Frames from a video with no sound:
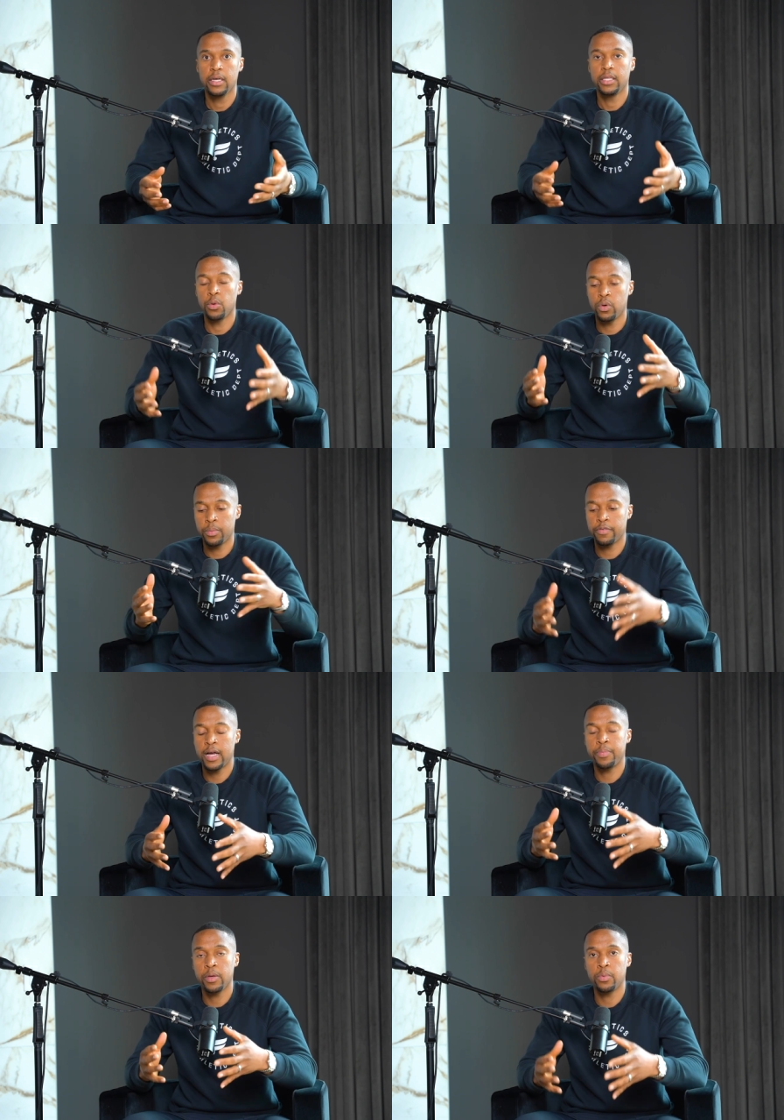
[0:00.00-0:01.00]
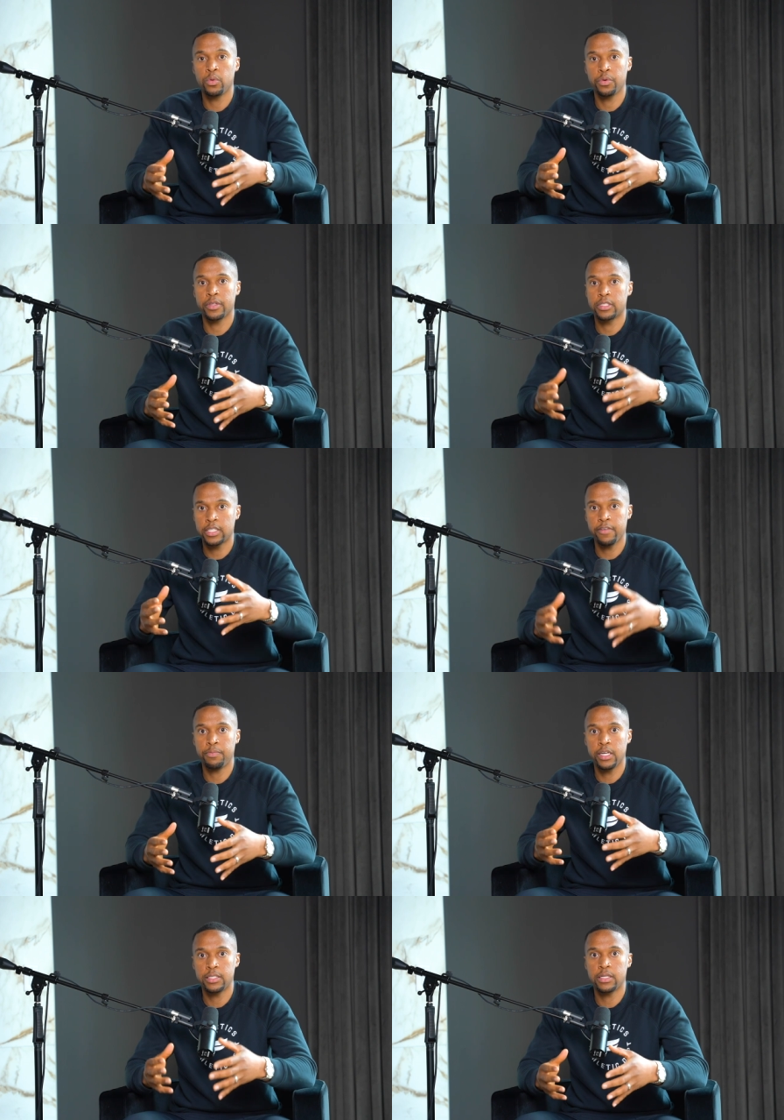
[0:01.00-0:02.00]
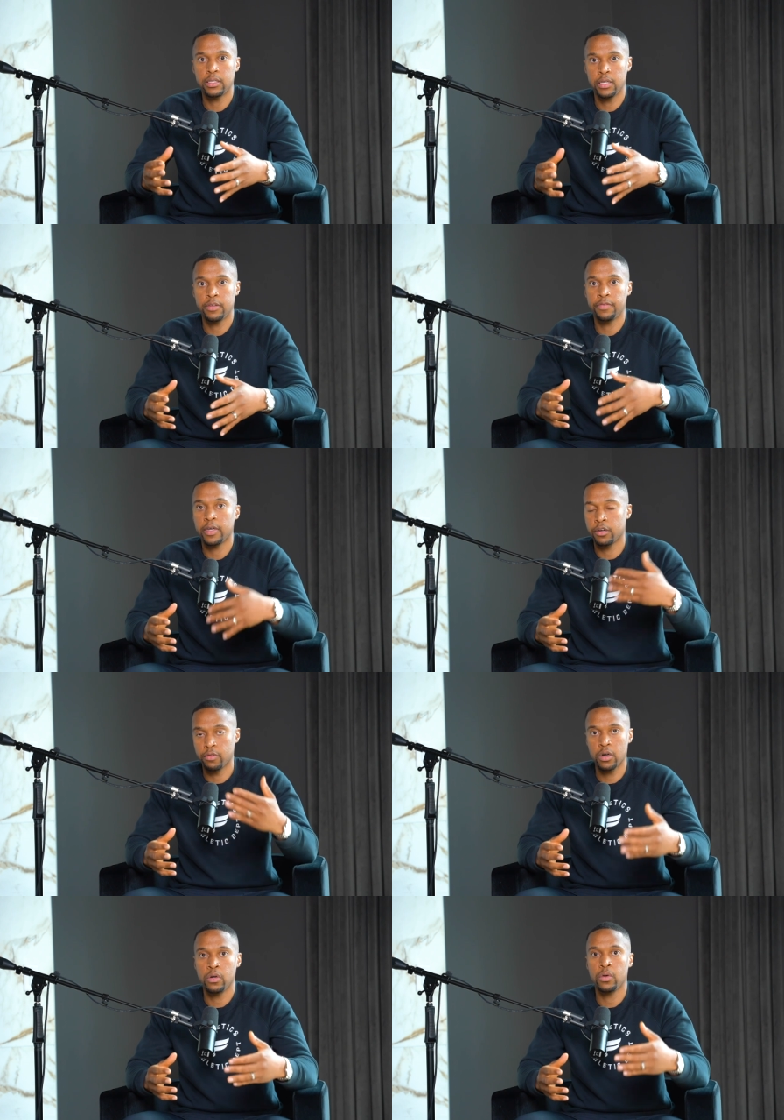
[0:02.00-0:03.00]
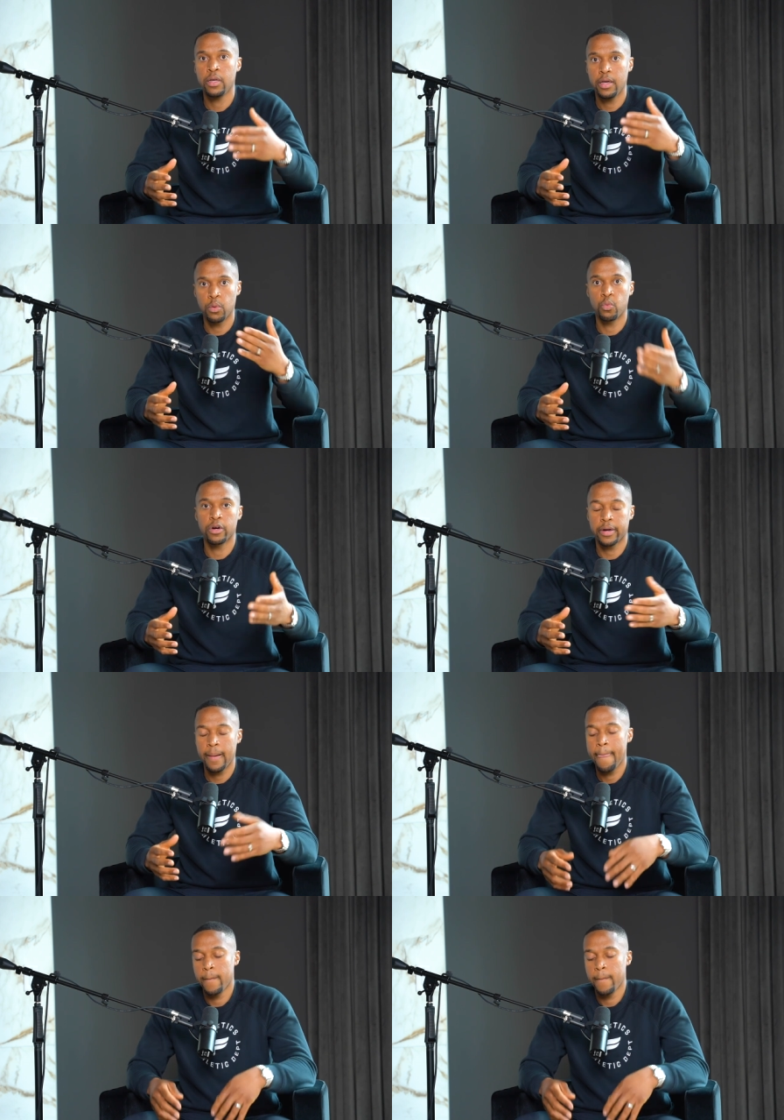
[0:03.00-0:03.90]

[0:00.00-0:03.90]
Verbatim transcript: They want to provide people with a safe place to live and grow and work.